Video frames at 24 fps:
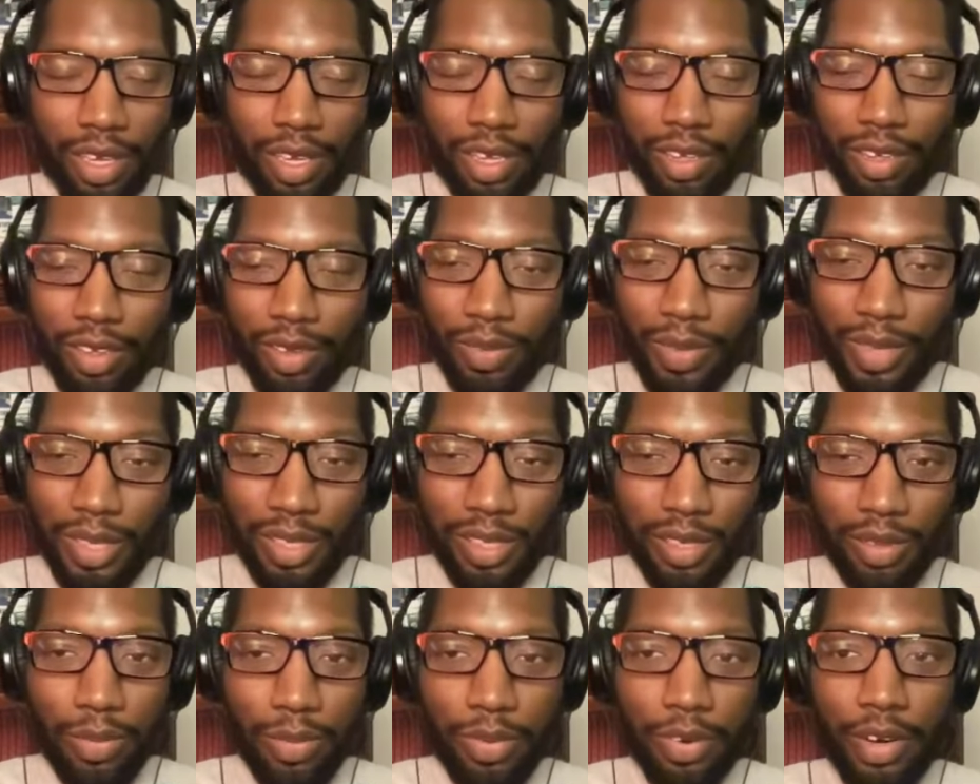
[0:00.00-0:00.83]
you'd be
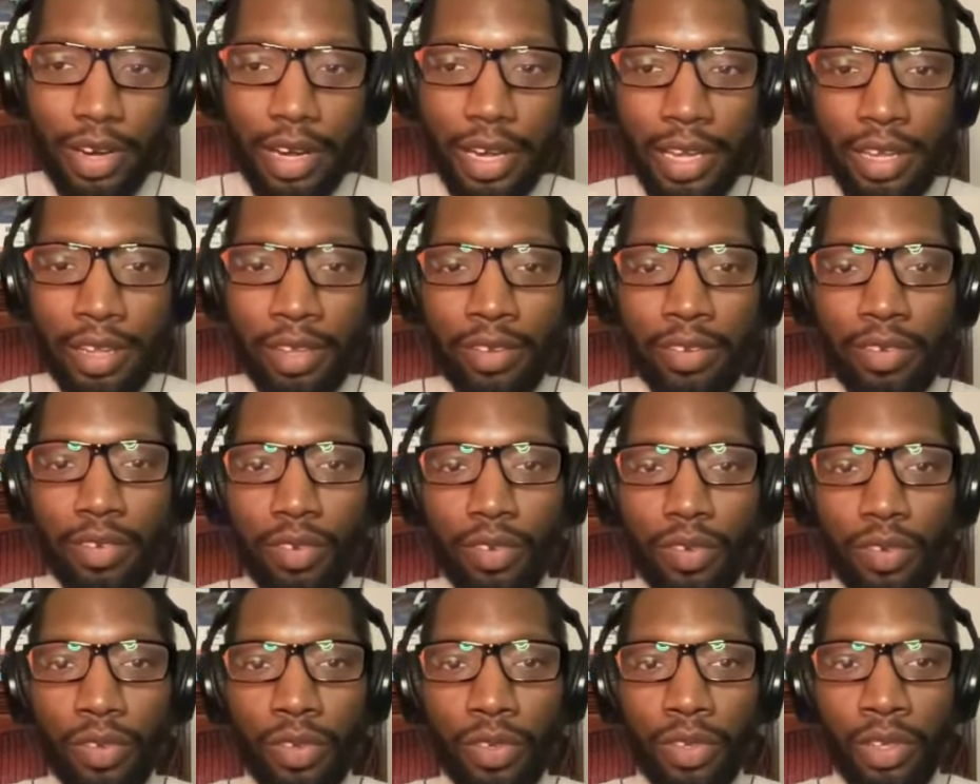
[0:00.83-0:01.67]
surprised
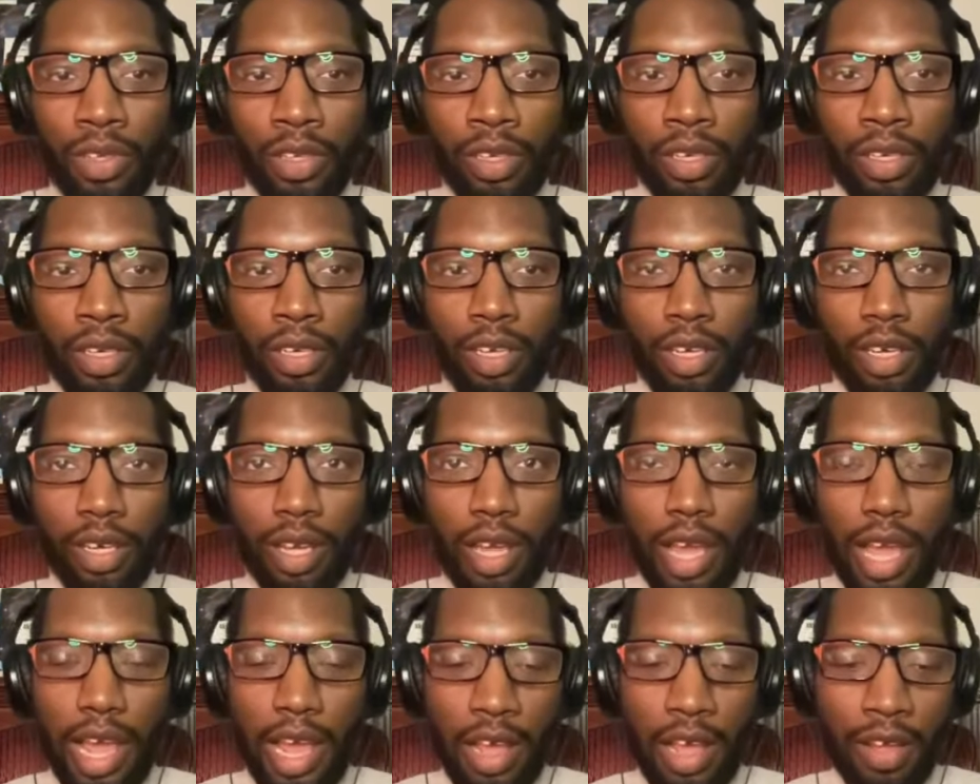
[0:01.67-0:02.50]
on
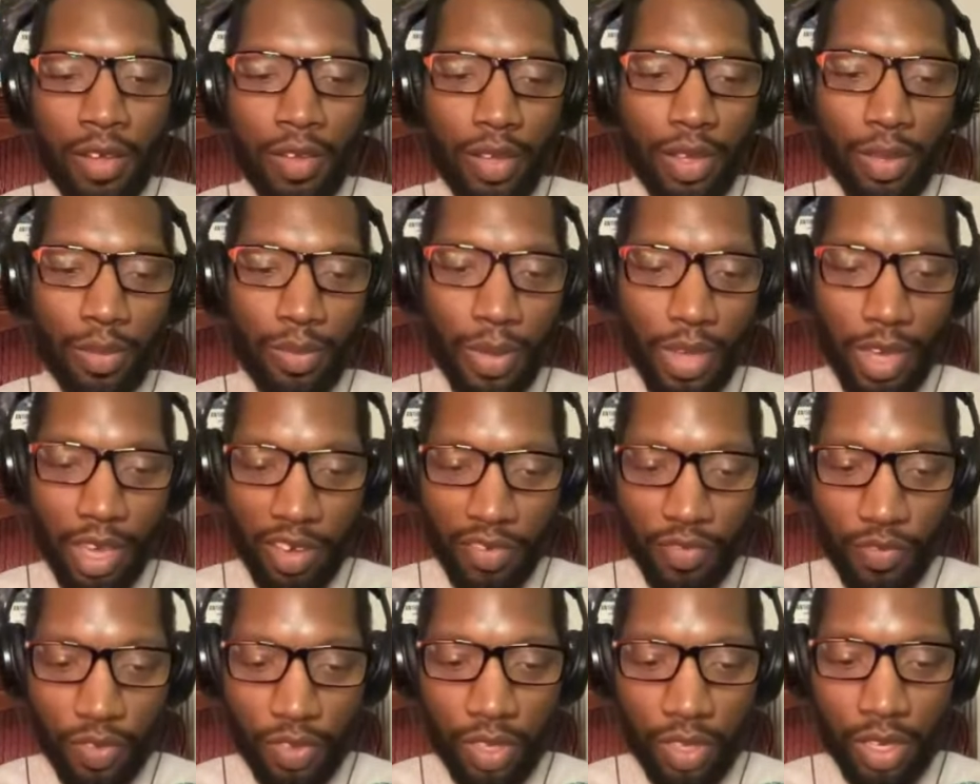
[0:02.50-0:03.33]
how
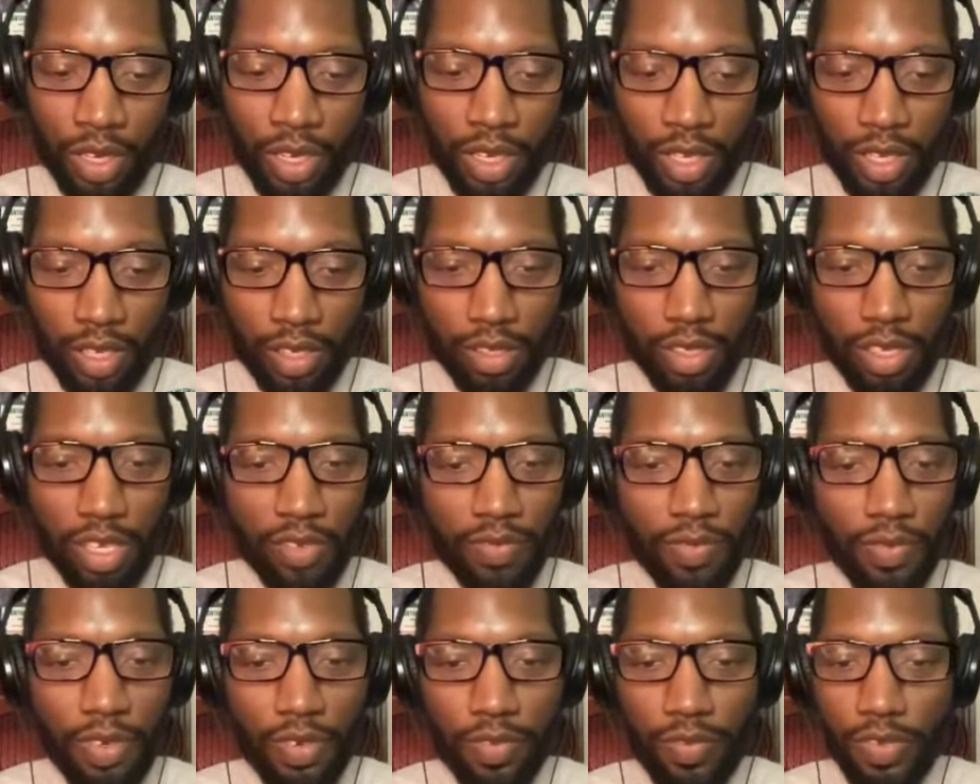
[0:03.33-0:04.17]
impactful it is.
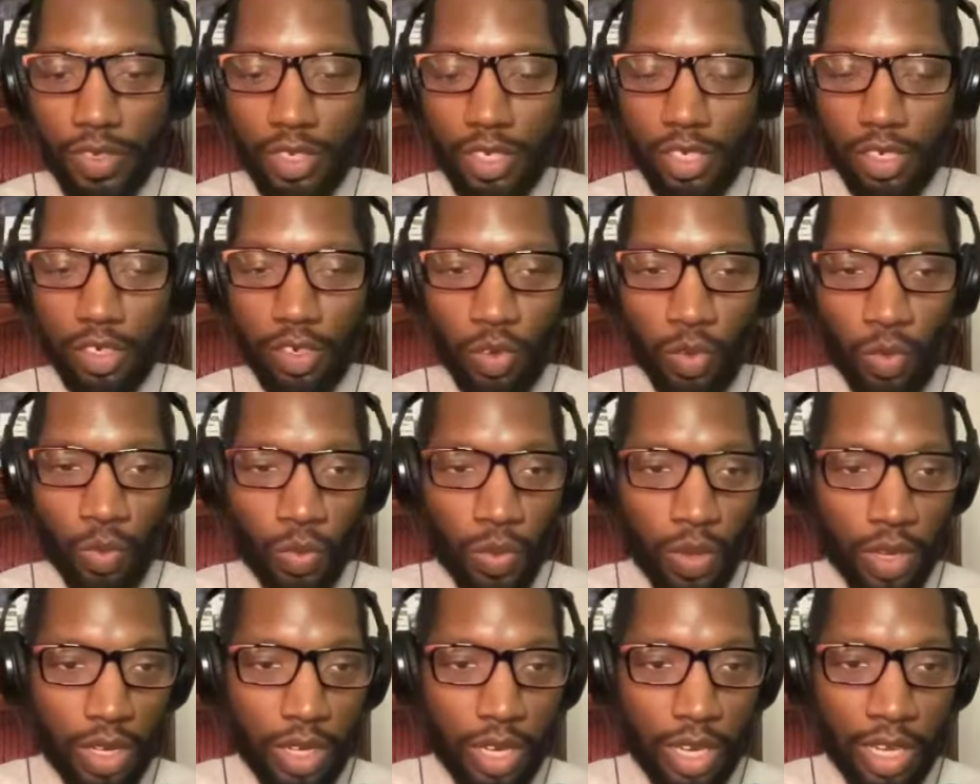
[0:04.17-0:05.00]
Even if it's just a
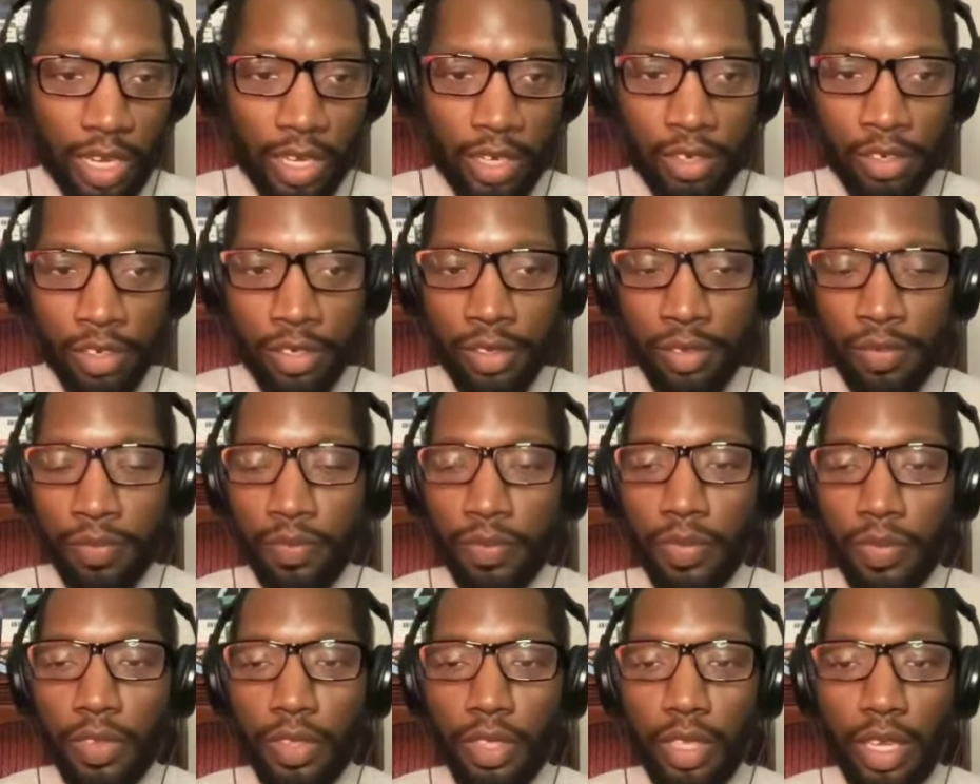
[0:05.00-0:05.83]
one-liner,
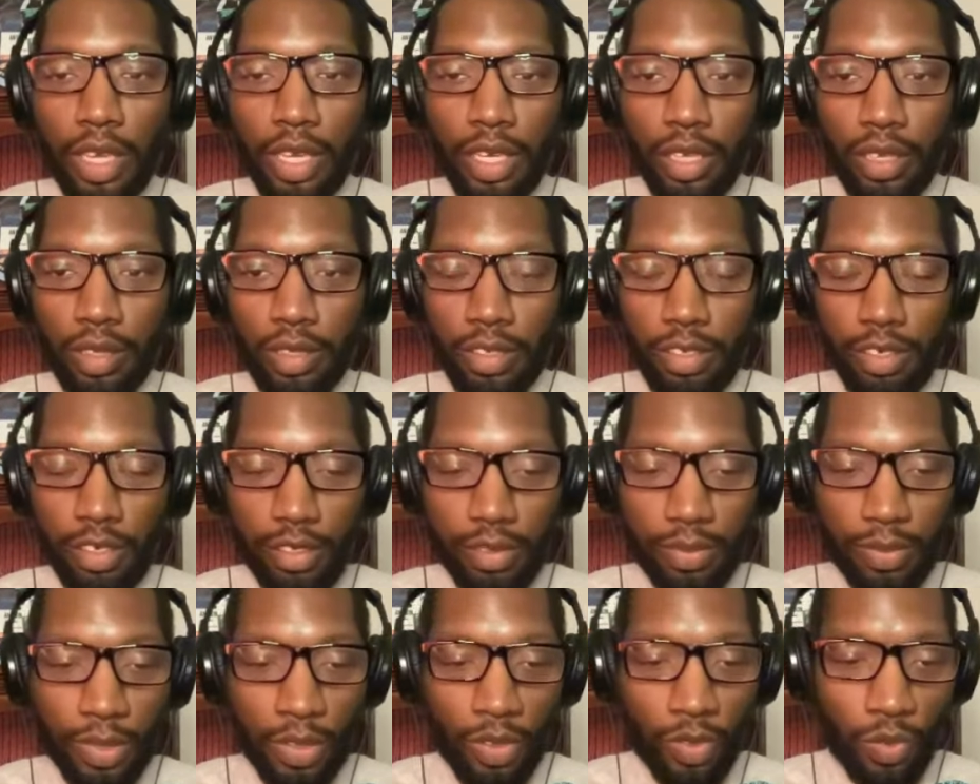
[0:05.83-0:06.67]
it could just
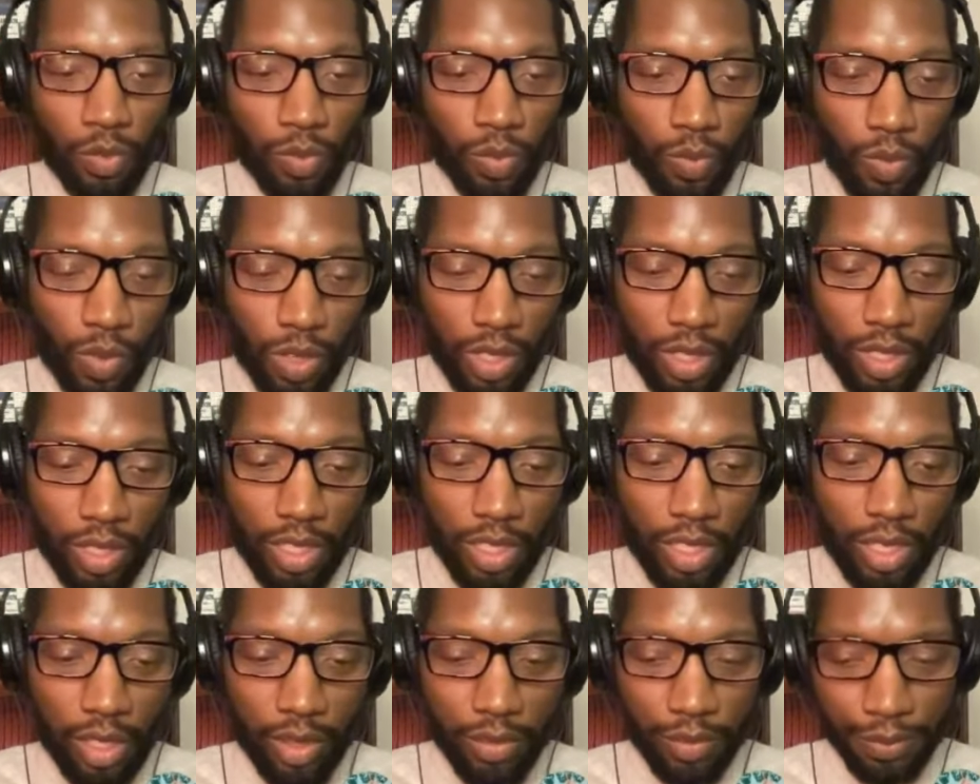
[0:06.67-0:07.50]
be one
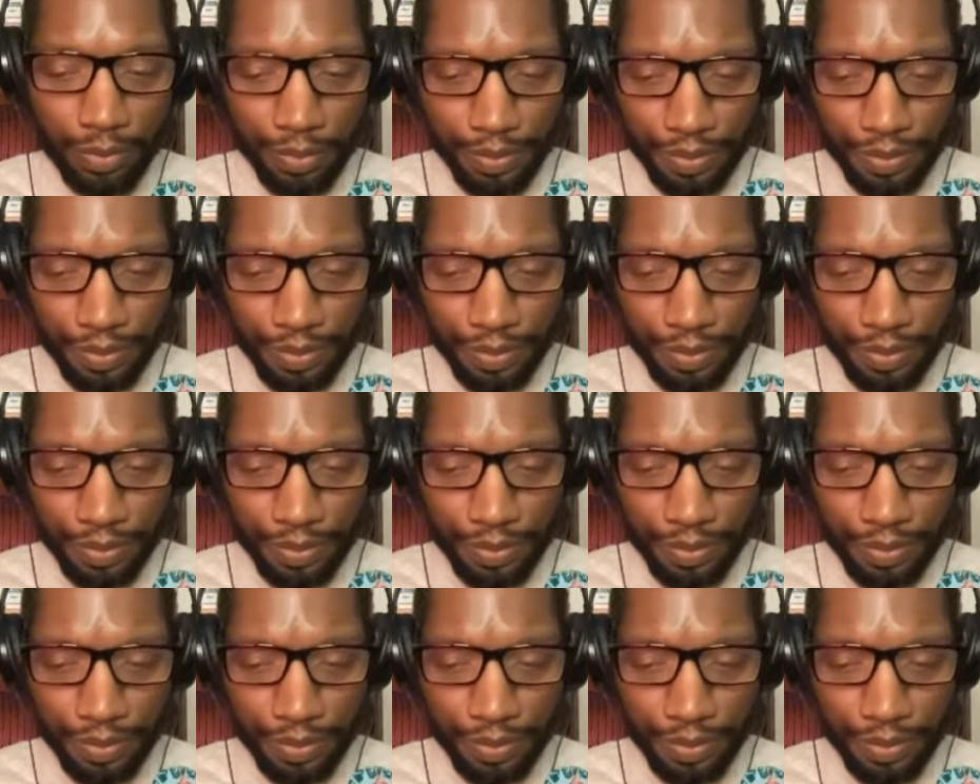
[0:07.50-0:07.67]
thing.